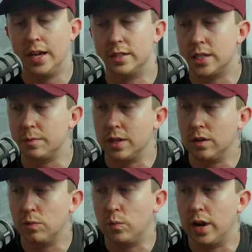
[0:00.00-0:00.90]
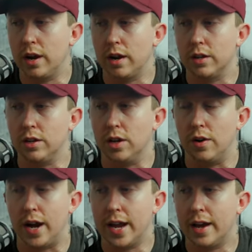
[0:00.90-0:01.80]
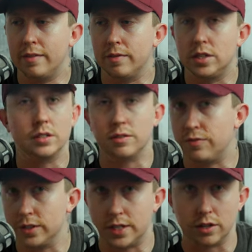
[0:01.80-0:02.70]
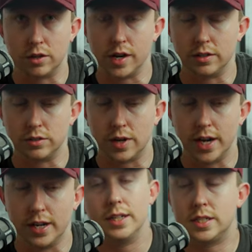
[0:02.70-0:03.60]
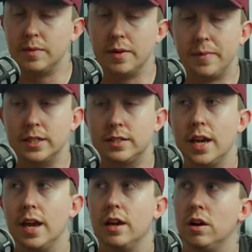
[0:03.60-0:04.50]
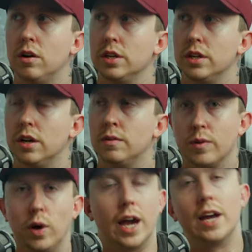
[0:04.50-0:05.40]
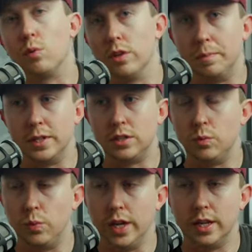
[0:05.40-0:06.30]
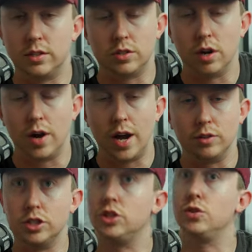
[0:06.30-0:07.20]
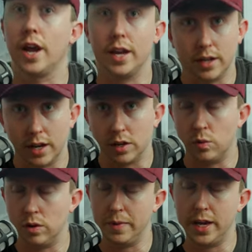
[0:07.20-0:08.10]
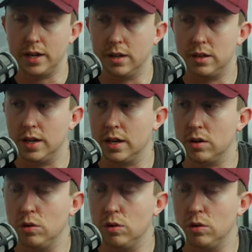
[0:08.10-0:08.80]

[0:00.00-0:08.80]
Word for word: And it's something where, you know, I have tons of friends that are creators, right? And some of them might say, oh, you know, well, I had a really busy week, so I was just drained. I didn't want to make anything.